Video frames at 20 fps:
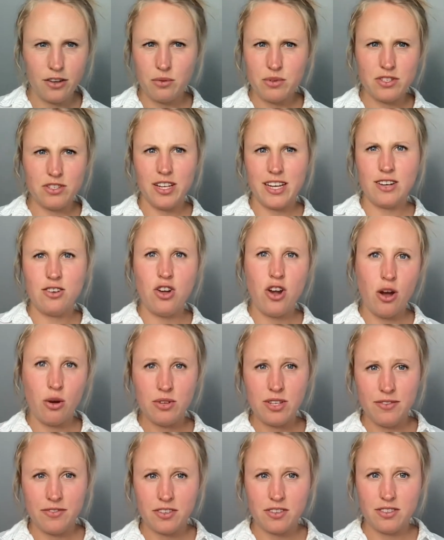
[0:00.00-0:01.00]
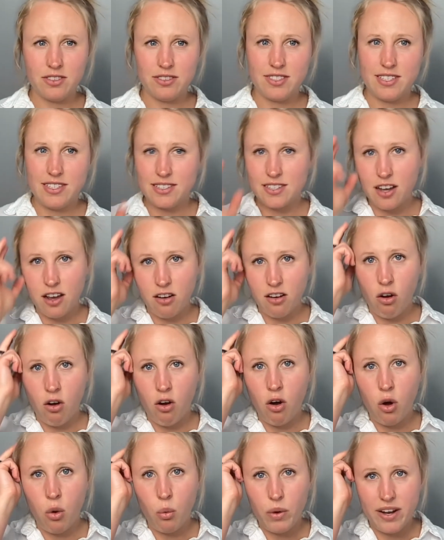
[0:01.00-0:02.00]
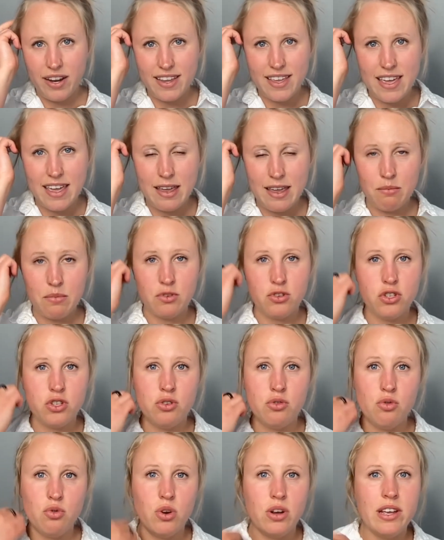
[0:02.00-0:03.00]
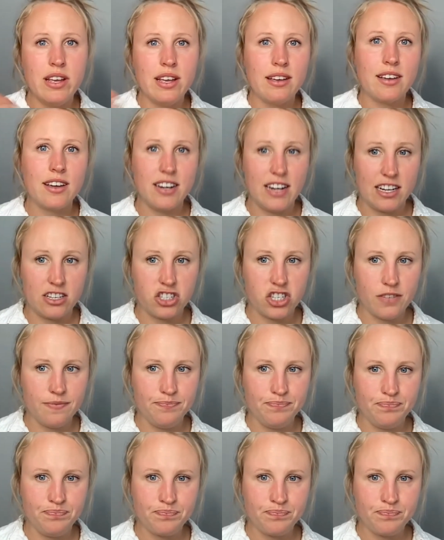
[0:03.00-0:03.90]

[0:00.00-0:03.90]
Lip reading: There was no difficulties at all when it came to connection.